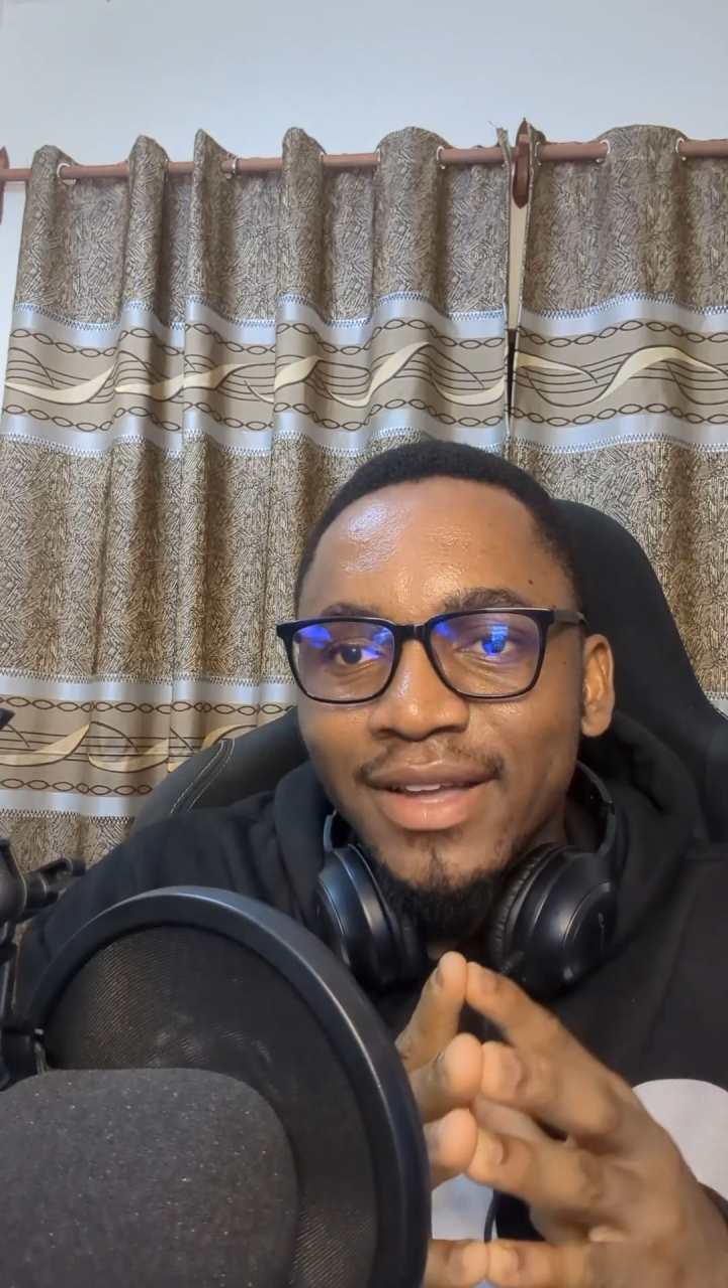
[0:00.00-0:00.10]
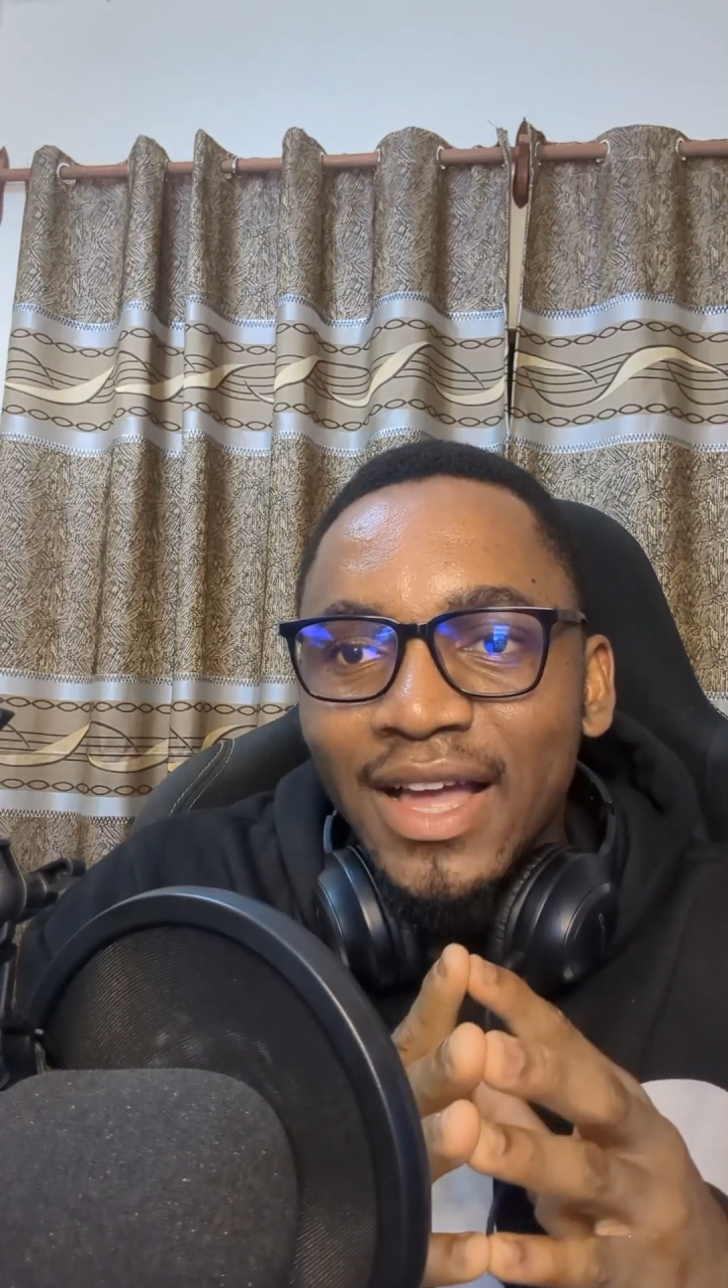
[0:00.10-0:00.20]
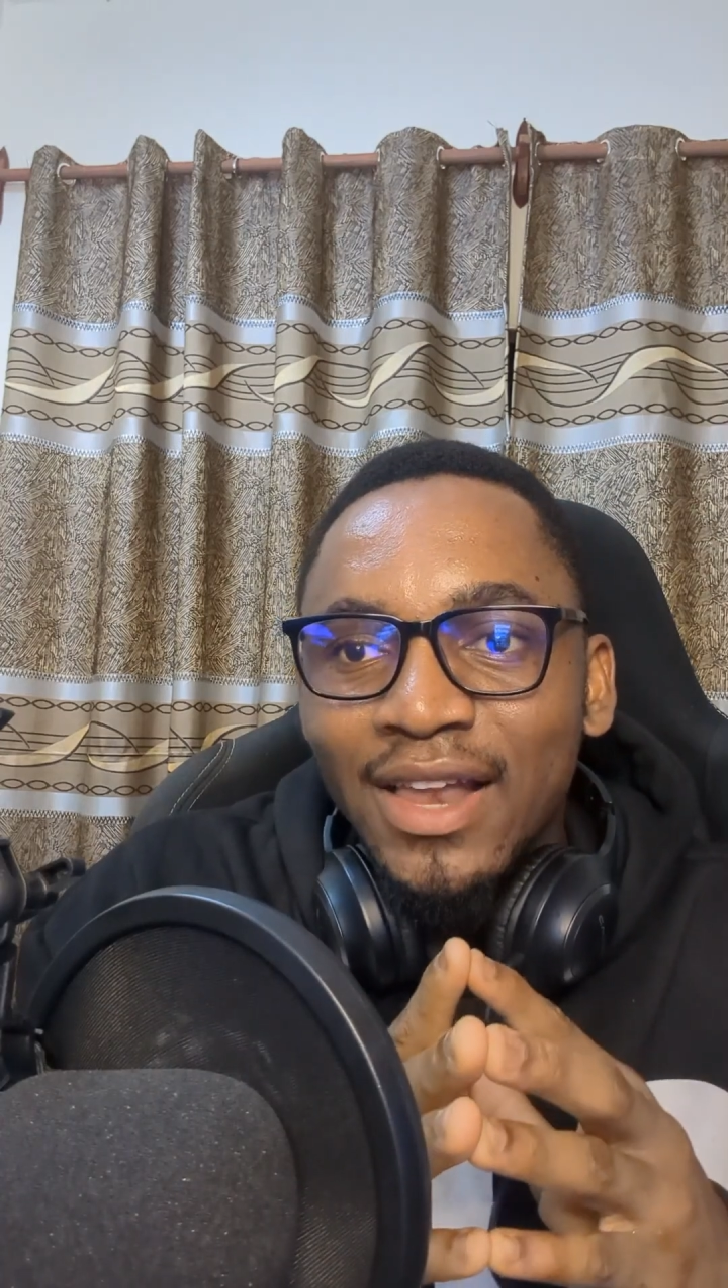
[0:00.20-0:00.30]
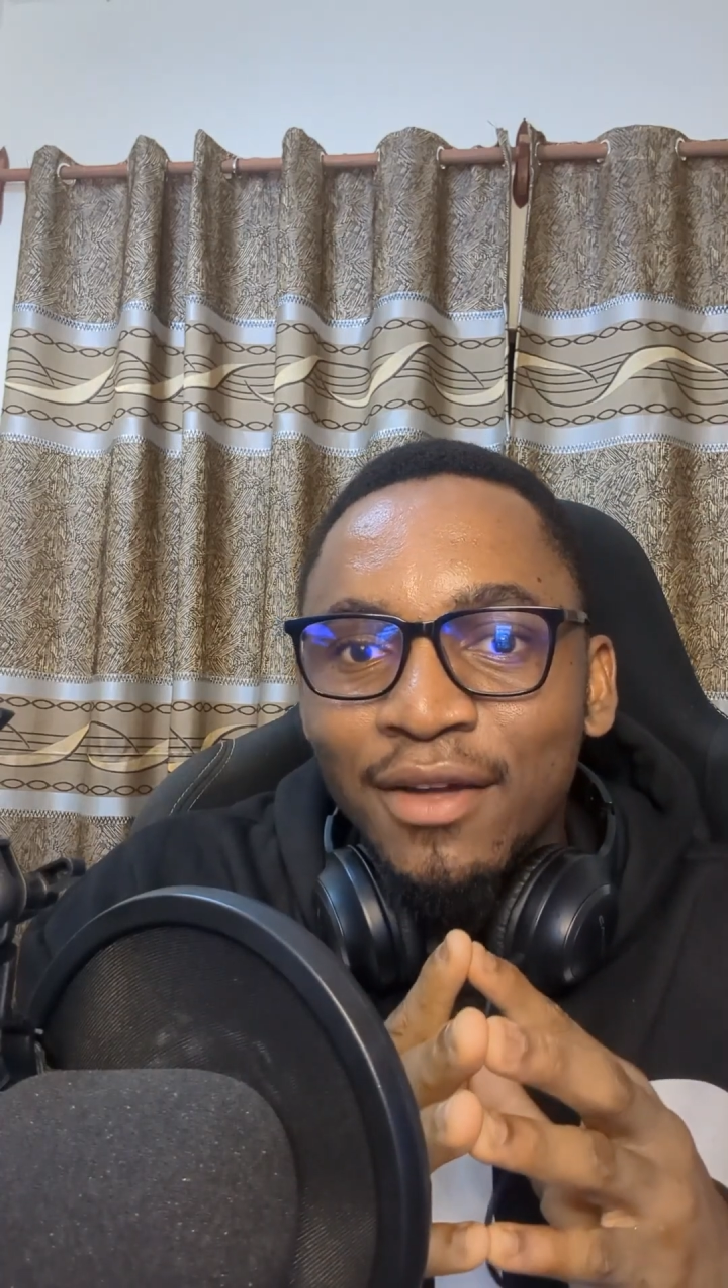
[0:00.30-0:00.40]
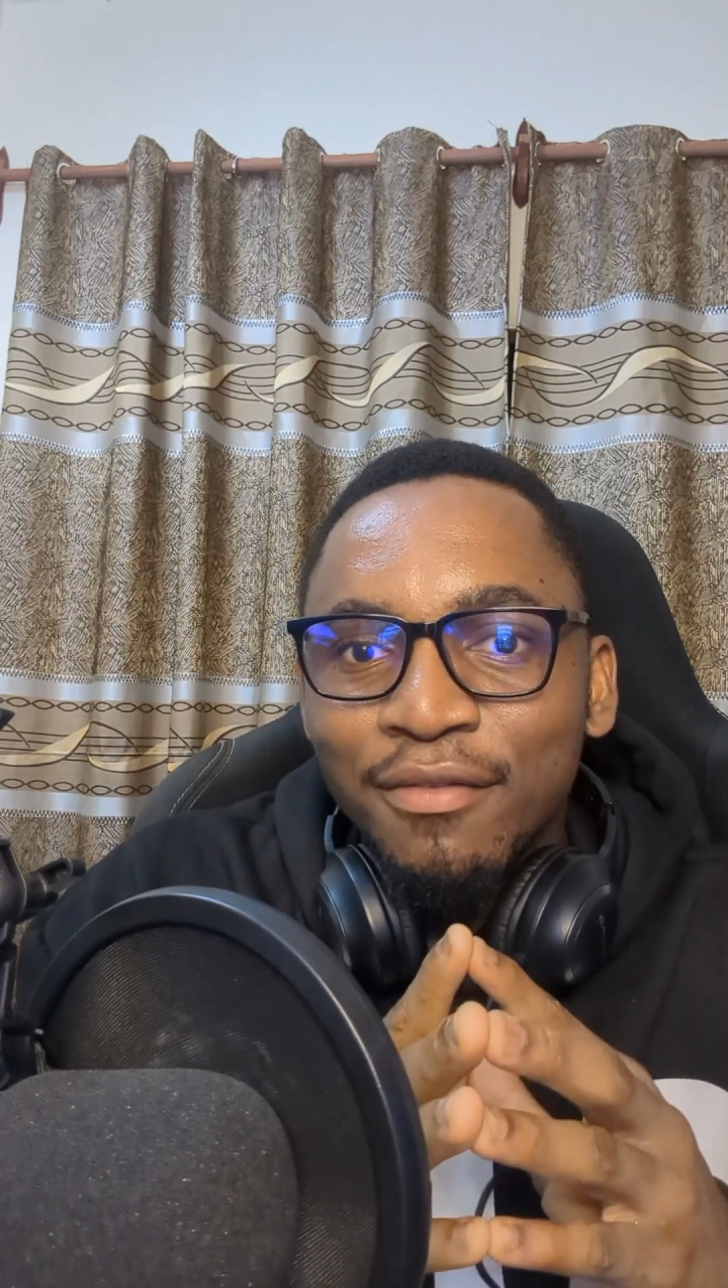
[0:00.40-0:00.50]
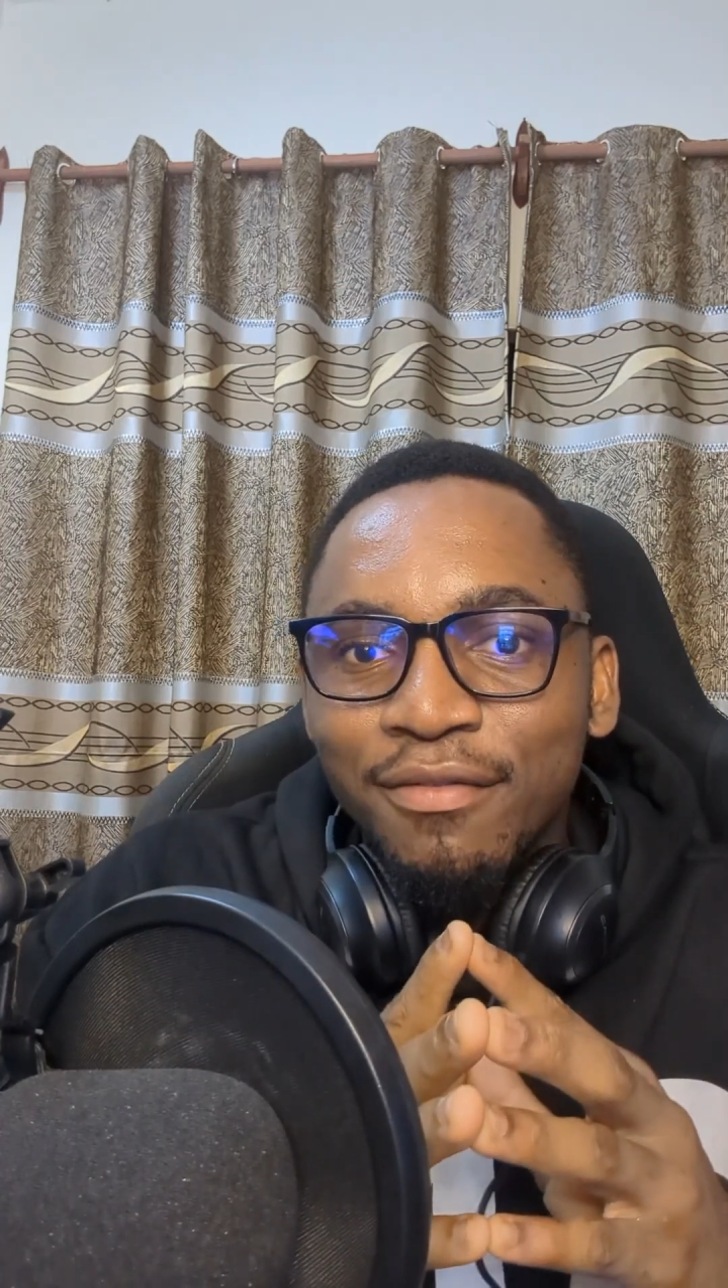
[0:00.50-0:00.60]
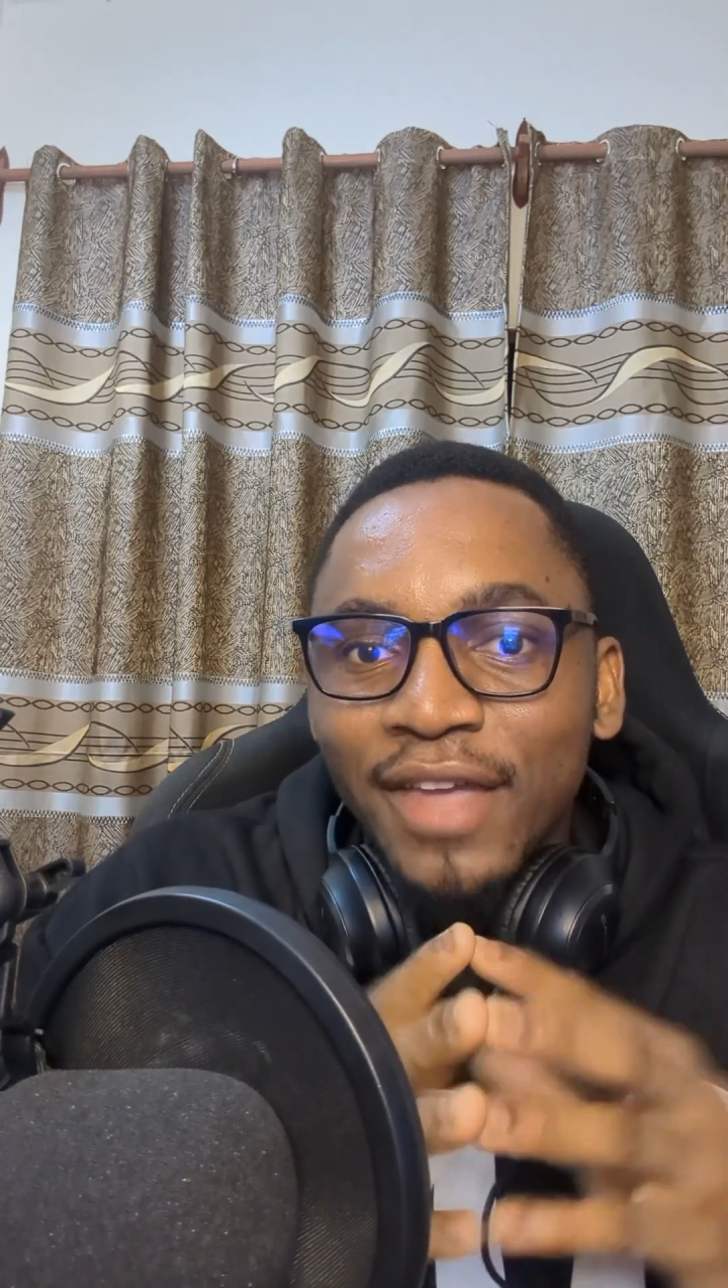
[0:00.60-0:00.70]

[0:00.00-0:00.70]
lot of